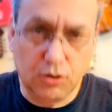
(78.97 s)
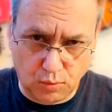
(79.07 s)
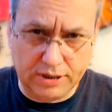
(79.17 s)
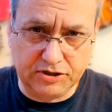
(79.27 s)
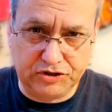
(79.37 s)

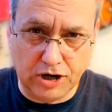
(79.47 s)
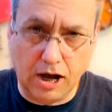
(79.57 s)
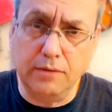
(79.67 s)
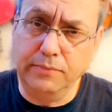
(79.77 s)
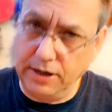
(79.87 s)
quit his
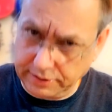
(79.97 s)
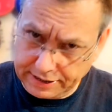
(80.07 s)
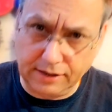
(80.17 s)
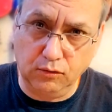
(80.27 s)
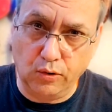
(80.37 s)
job and
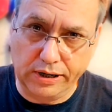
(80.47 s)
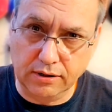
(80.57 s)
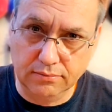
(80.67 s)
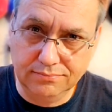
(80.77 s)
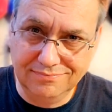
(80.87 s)
get a
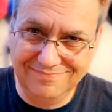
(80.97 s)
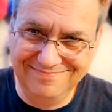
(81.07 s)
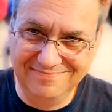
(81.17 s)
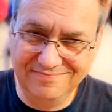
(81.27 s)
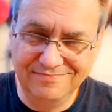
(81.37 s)
lawyer.
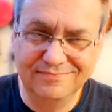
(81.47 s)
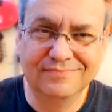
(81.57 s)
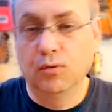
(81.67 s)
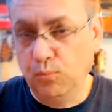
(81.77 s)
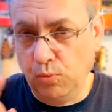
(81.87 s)

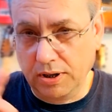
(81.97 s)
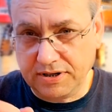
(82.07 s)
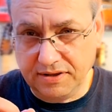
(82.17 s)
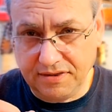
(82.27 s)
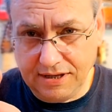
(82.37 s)
What
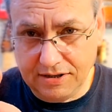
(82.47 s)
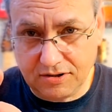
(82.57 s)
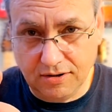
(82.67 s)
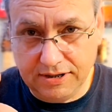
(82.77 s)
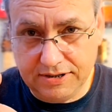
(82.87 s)
did the
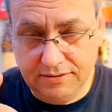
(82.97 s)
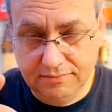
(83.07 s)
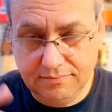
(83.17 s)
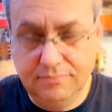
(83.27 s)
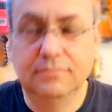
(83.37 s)
attorney
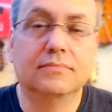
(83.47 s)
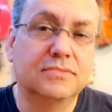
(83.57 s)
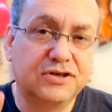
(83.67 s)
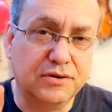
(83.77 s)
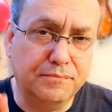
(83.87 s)
do?
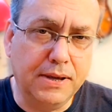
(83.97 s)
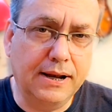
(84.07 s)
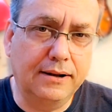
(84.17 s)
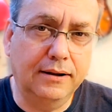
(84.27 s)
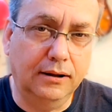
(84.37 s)

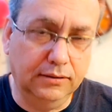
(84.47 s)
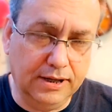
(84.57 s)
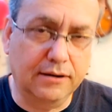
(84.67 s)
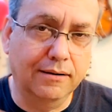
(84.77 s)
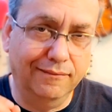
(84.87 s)
Submitted a
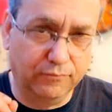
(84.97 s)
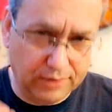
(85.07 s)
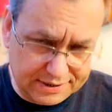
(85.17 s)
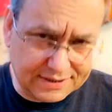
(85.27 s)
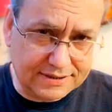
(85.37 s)
letter of
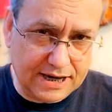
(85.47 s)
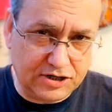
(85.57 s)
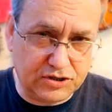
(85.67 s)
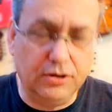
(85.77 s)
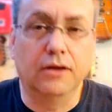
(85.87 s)

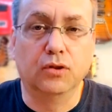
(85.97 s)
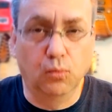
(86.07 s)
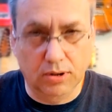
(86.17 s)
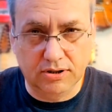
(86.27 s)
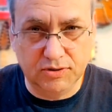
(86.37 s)
resignation on the
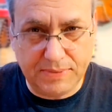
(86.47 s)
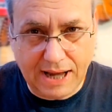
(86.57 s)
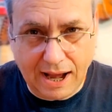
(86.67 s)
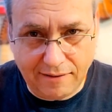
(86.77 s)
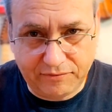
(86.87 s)
worker's
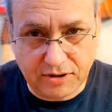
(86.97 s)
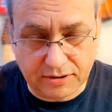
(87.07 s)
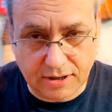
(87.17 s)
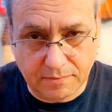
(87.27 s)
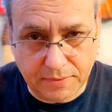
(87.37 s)
behalf to the
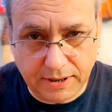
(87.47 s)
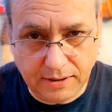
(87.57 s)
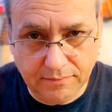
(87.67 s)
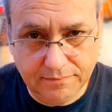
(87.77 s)
company.